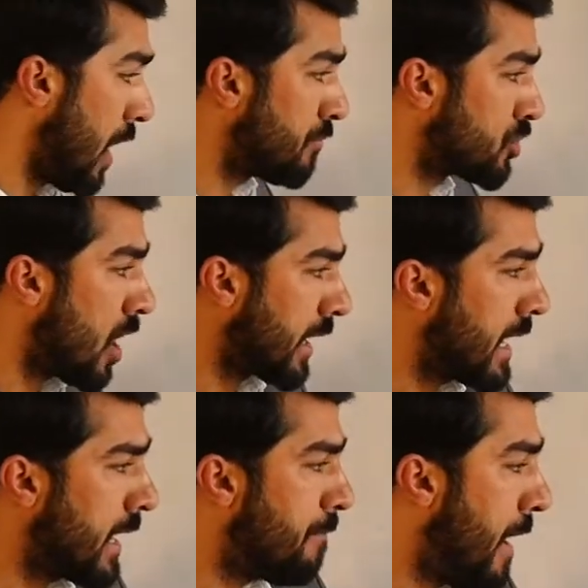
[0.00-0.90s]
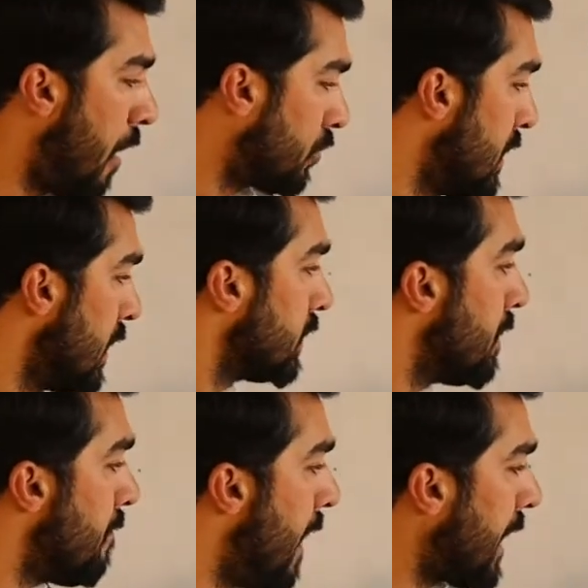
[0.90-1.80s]
I'm talking about
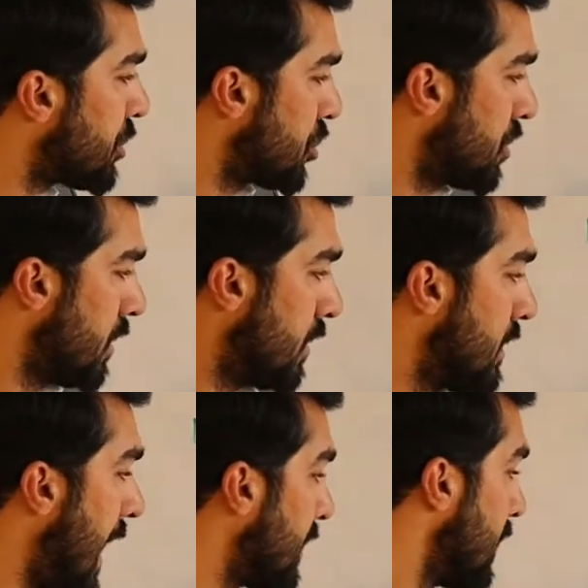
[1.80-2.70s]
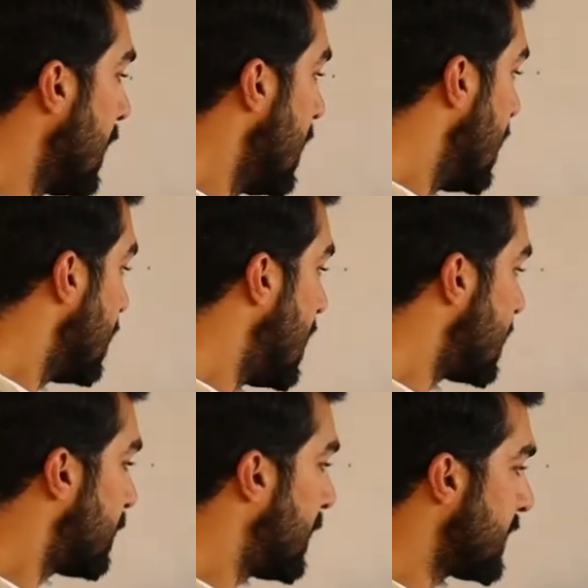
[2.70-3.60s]
the match that
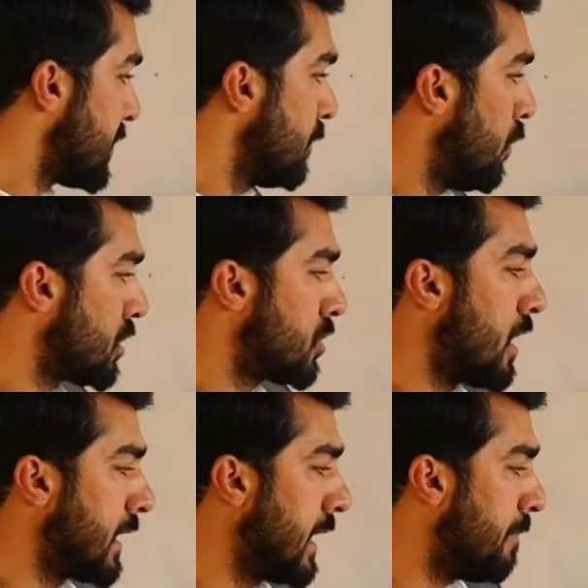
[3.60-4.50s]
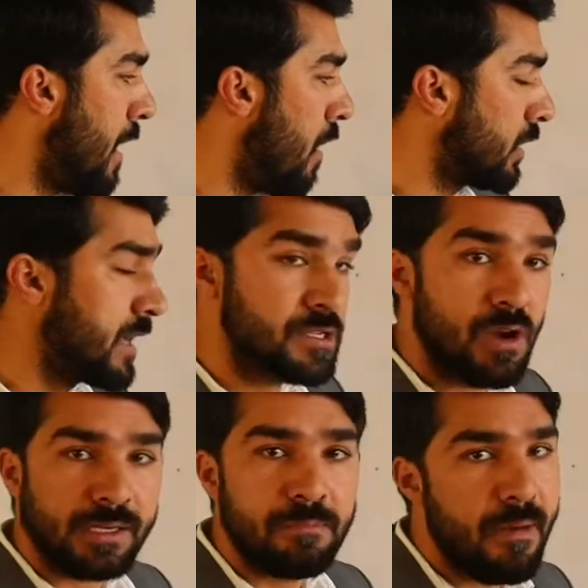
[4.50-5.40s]
this person was talking about is
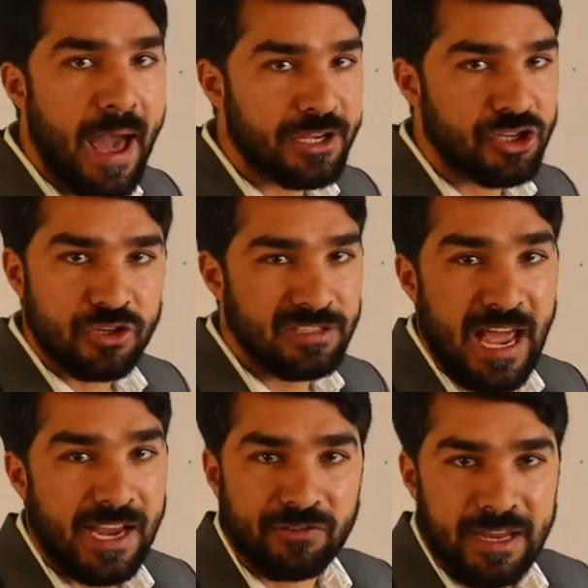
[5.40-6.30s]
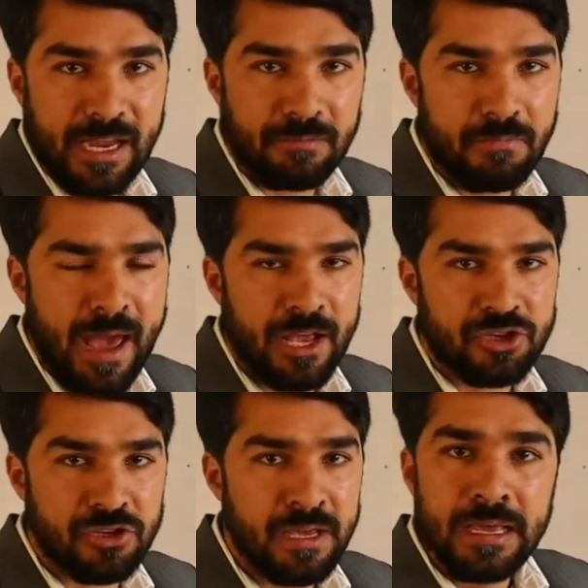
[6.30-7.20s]
not a match like cricket
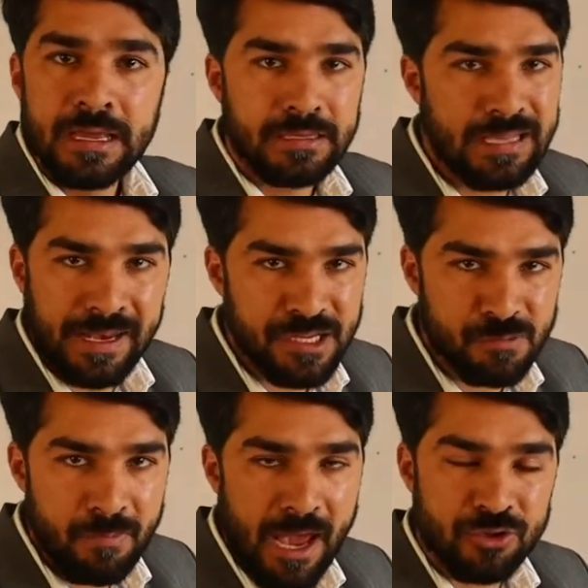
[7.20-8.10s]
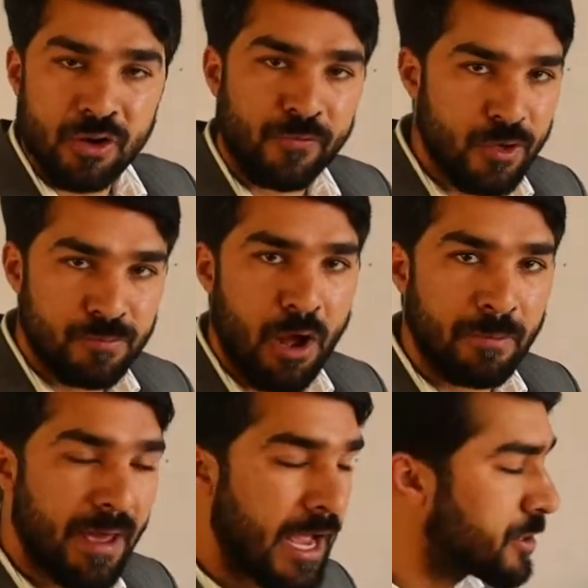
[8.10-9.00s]
match, tennis match or
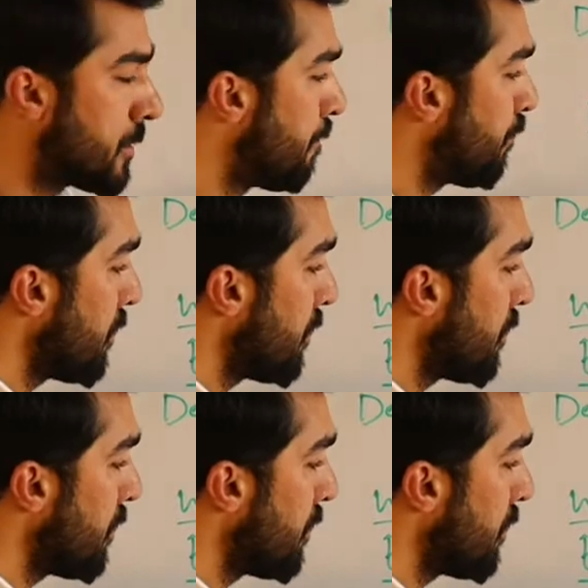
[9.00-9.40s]
football match.